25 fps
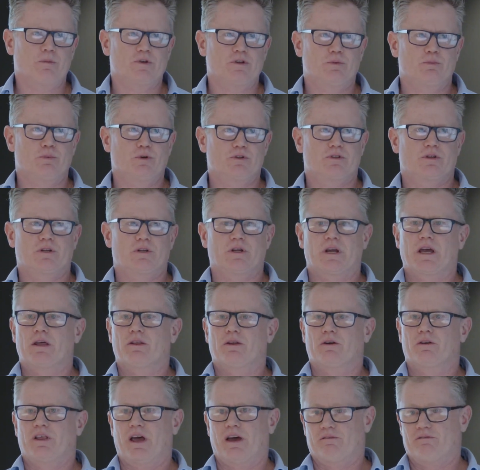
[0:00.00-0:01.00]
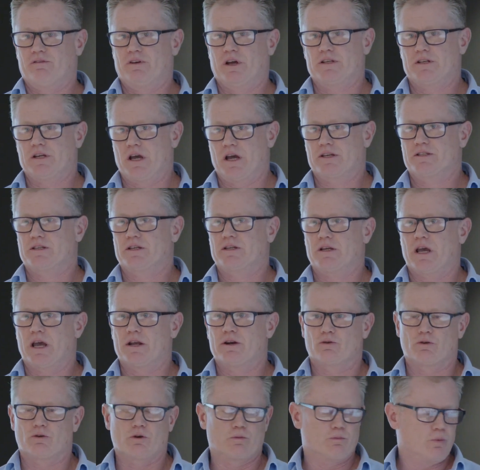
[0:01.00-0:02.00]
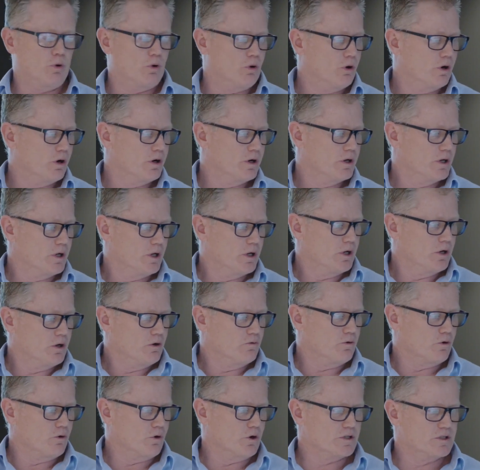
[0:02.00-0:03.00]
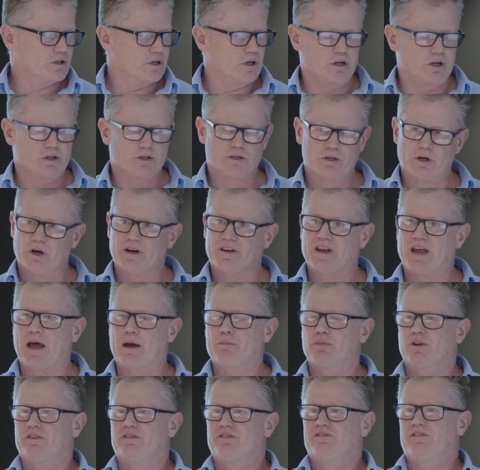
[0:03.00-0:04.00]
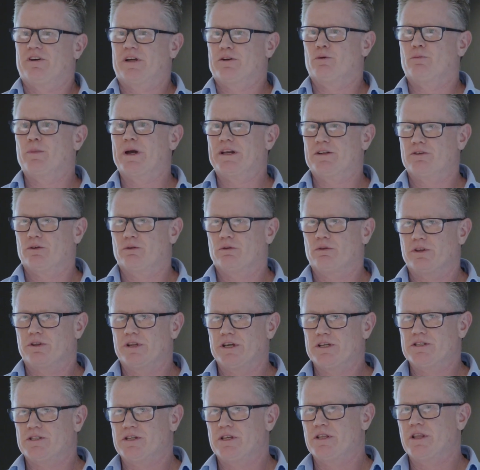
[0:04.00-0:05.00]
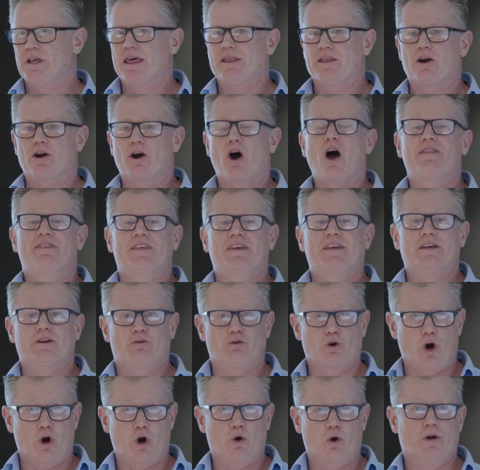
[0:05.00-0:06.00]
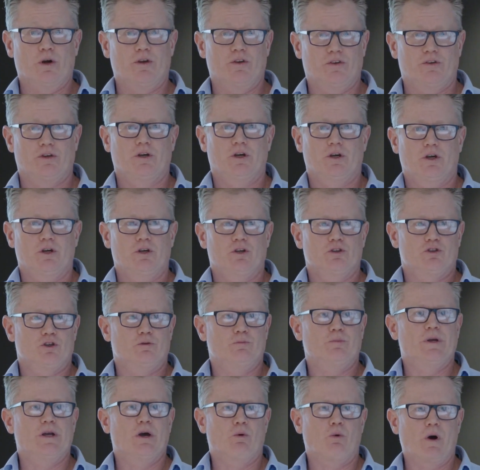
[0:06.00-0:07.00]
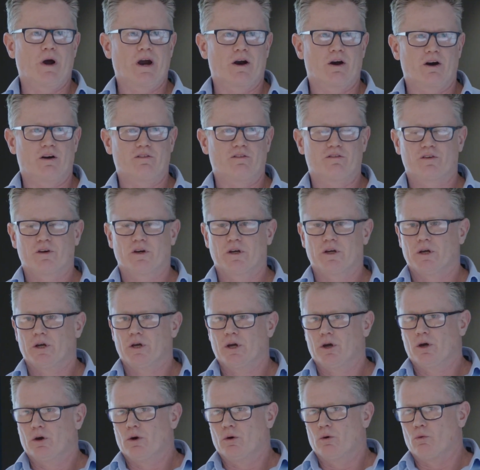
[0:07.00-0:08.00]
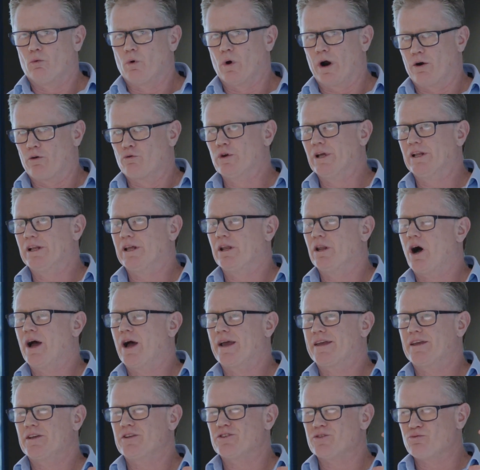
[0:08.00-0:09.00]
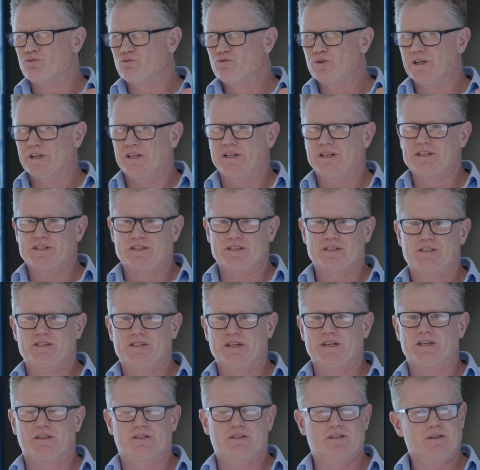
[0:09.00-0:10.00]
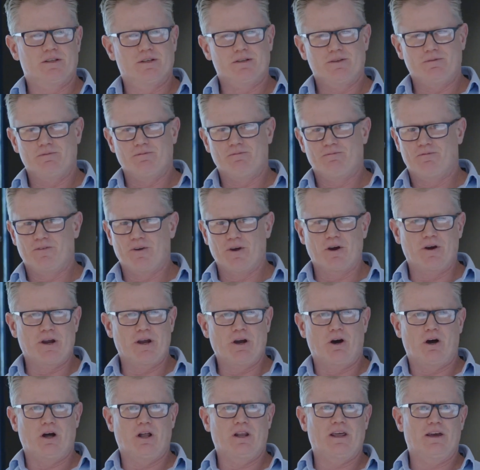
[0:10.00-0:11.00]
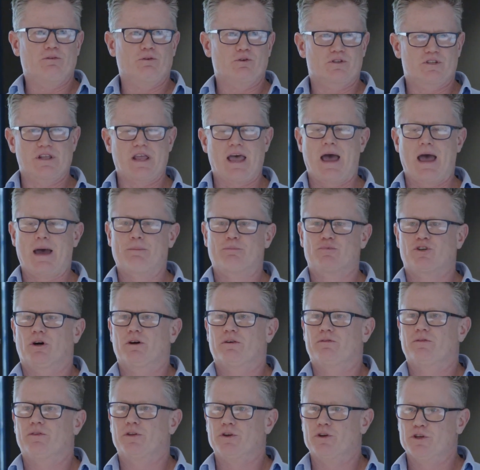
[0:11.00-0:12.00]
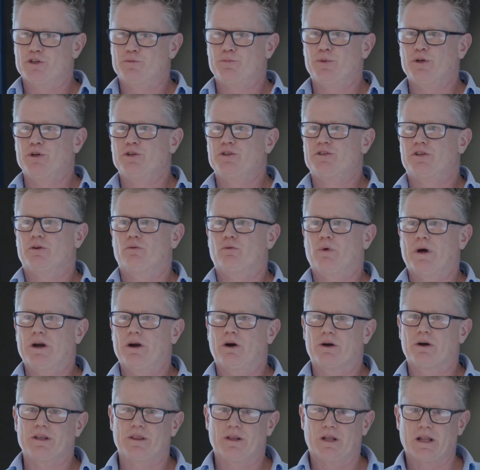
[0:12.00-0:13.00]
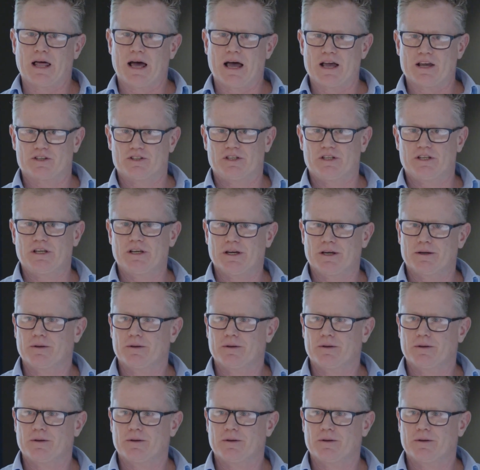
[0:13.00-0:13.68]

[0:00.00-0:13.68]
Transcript: She puts together that fantastic annual report for us. And it's got a couple of fundamental things in there that I think growers should be aware of. What I really like is a really succinct, very high-level snapshot of the disputes that went on in the last year,